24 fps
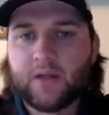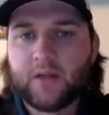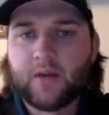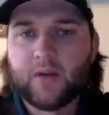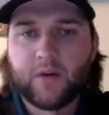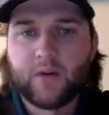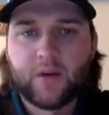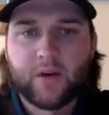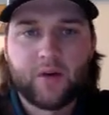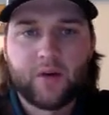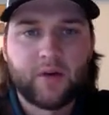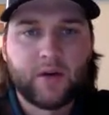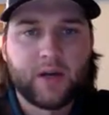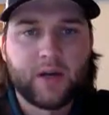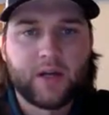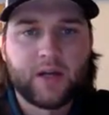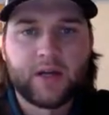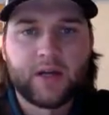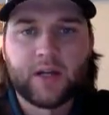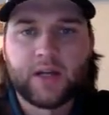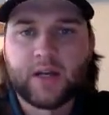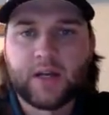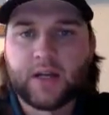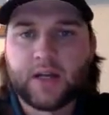They'll go
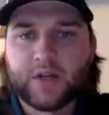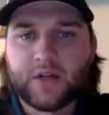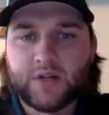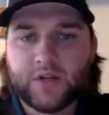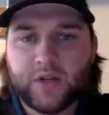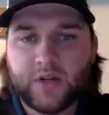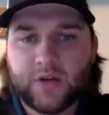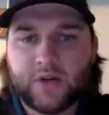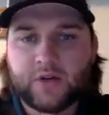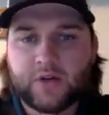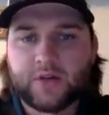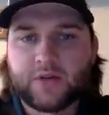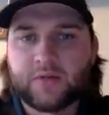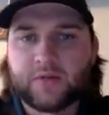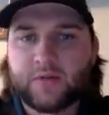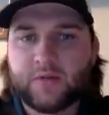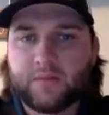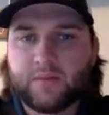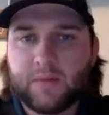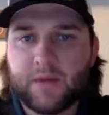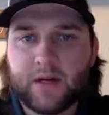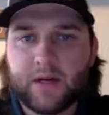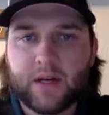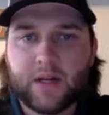in and it shows
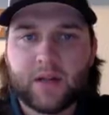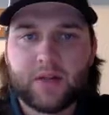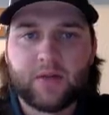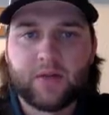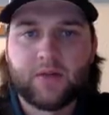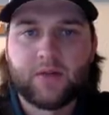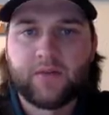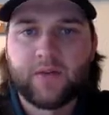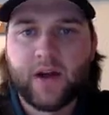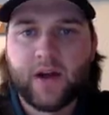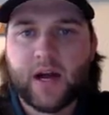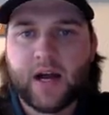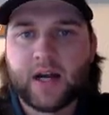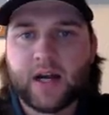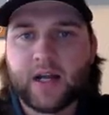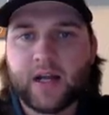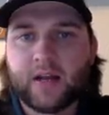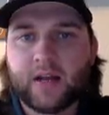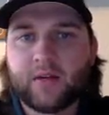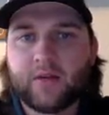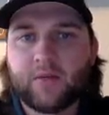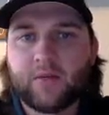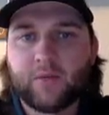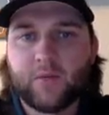Monday through
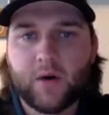Friday